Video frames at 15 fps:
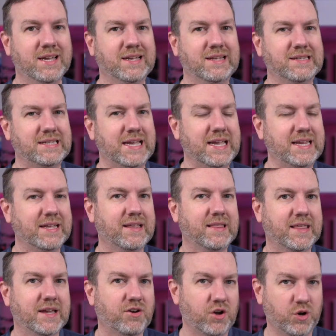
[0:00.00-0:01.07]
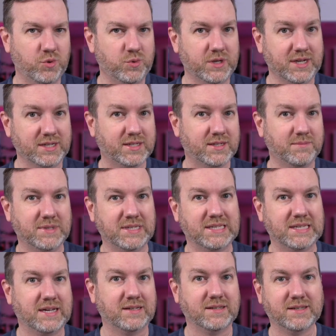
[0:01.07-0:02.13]
containing their own custom
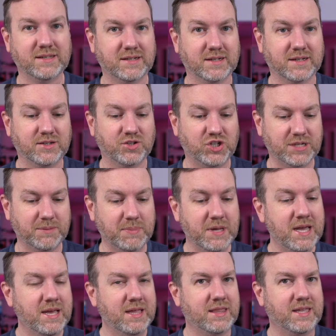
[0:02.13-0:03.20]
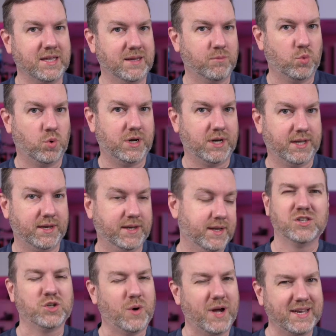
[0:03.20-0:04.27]
designed silicon chip, the M one.
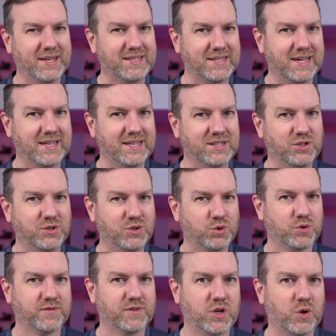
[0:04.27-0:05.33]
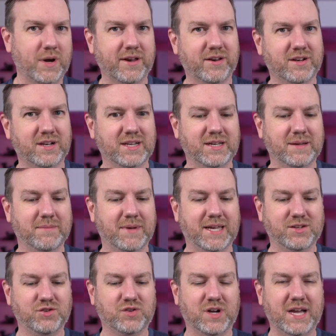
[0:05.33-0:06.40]
So I decided to sort of go out on a limb
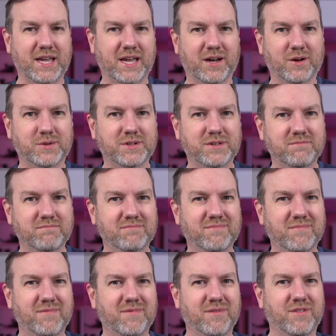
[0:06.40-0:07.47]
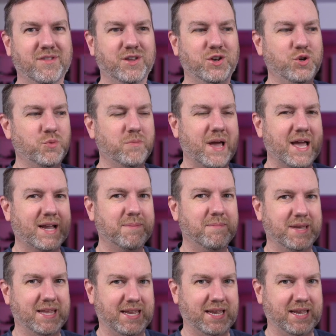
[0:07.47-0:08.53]
and try out the new Mac
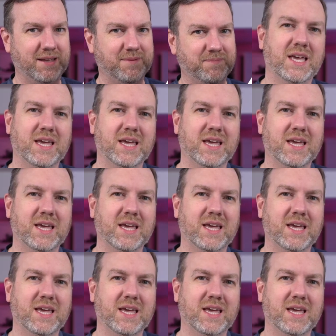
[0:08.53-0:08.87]
Mini.